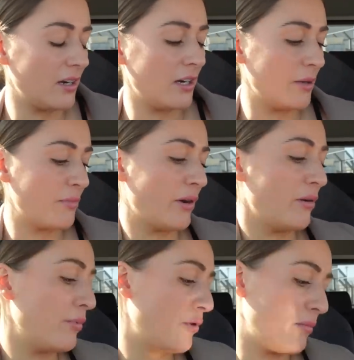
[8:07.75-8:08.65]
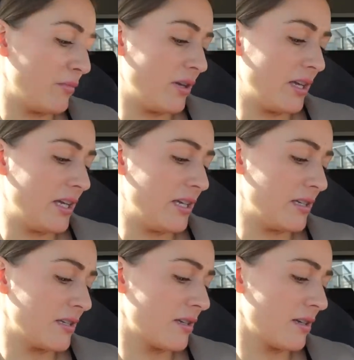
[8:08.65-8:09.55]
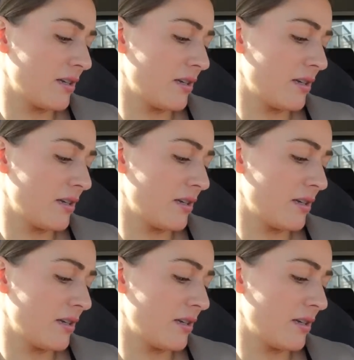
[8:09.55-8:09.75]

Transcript: eyebrow appointment is